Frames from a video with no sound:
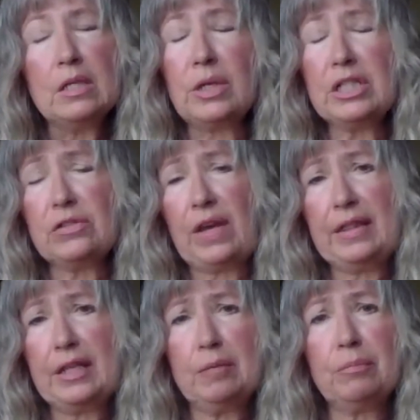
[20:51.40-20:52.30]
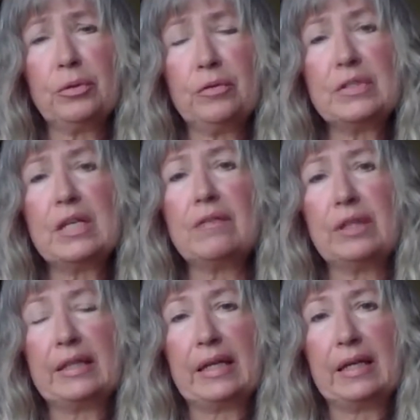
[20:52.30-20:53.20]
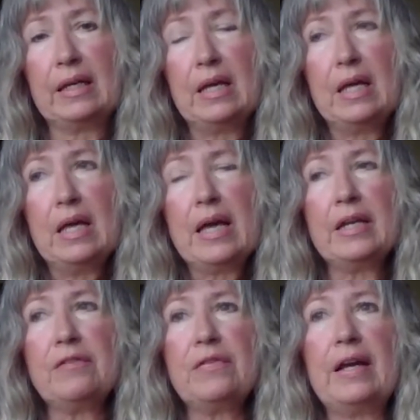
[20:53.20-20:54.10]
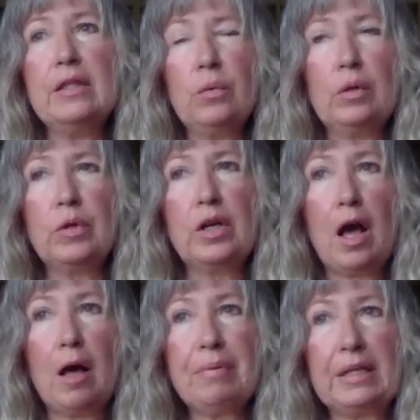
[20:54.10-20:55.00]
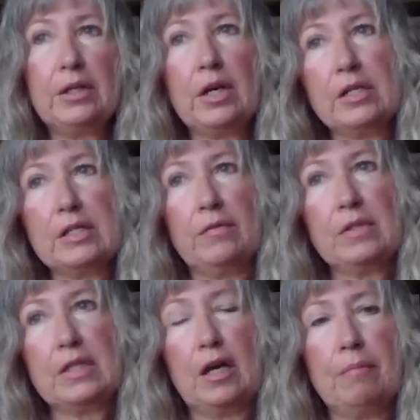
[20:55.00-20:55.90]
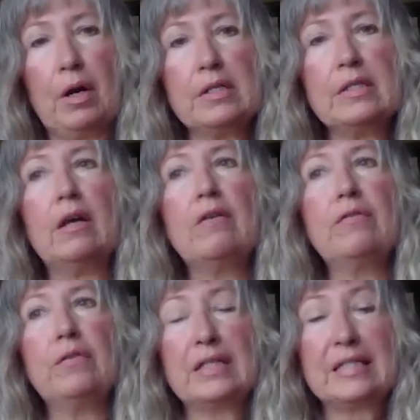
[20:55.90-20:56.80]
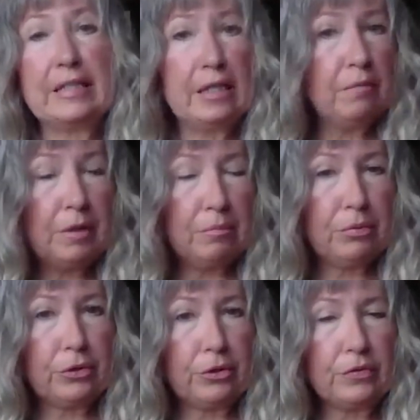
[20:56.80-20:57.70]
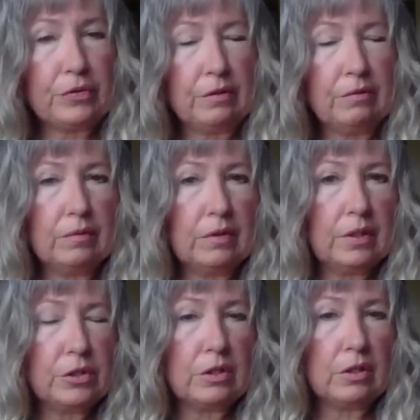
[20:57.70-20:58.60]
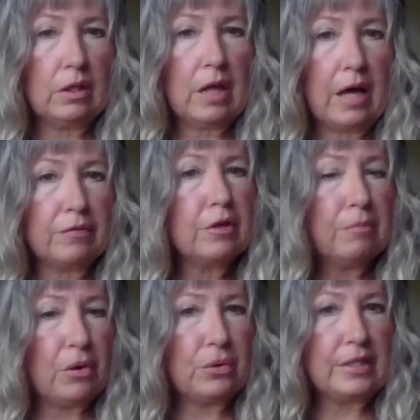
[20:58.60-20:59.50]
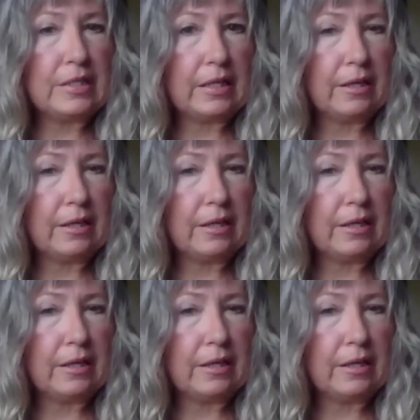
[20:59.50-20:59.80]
So I just find that it improves everything. And I find that when we're not beating ourselves up, our self-esteem improves. There's a lot of components